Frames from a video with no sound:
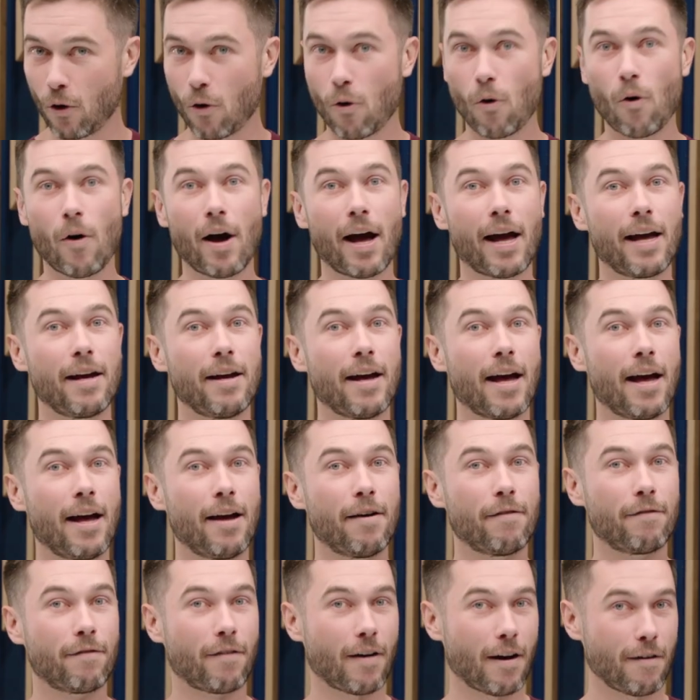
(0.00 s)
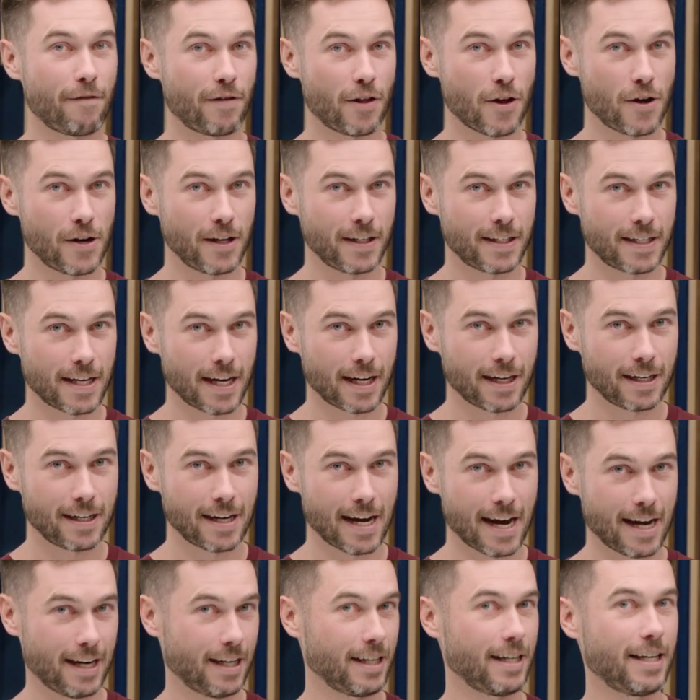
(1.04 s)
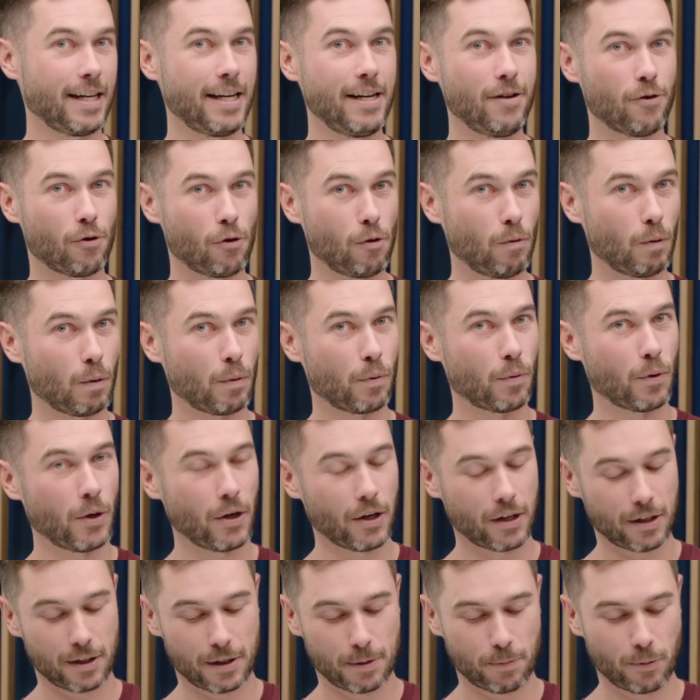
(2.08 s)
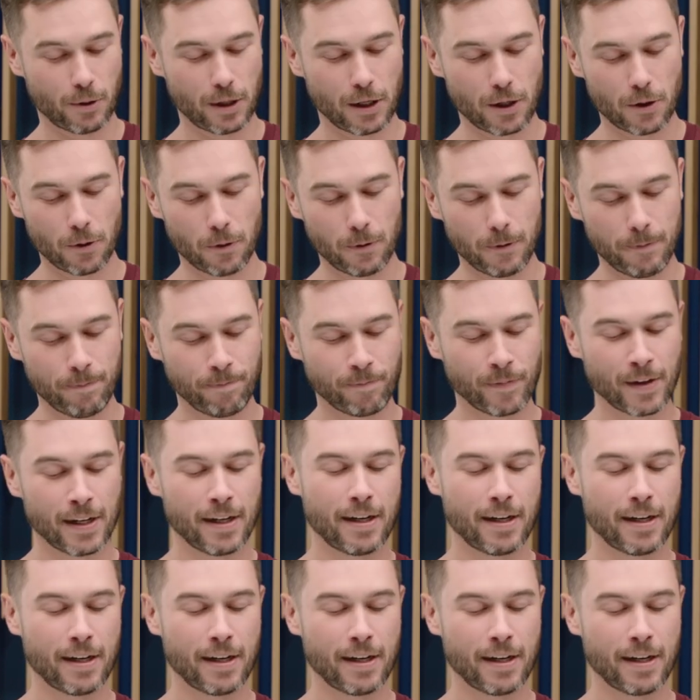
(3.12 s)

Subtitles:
or a 5/32 Allen key. All will work, it's pretty cool.